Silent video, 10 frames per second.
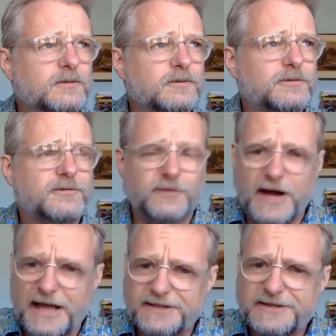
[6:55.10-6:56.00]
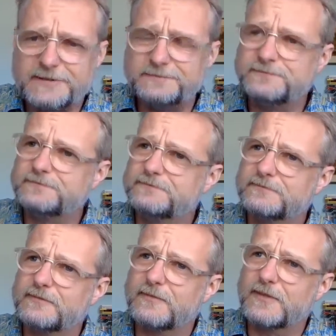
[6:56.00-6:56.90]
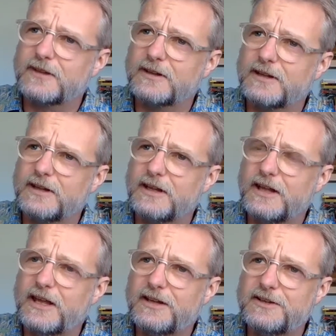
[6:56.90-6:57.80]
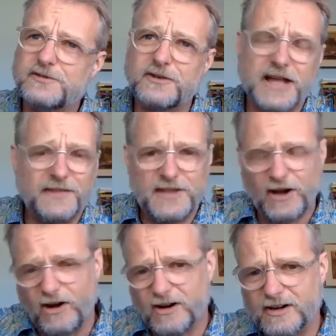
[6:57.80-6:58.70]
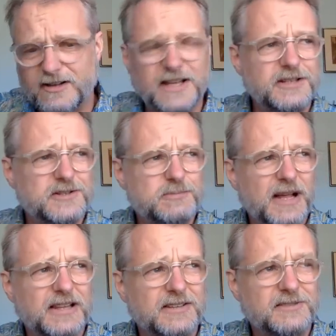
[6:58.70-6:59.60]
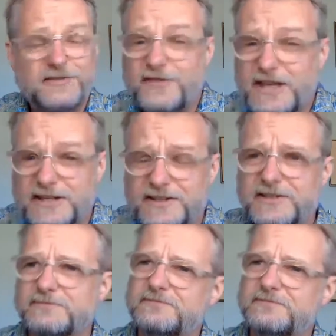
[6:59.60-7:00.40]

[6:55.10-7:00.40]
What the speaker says: friend, and you forget the R and you spell it fiend,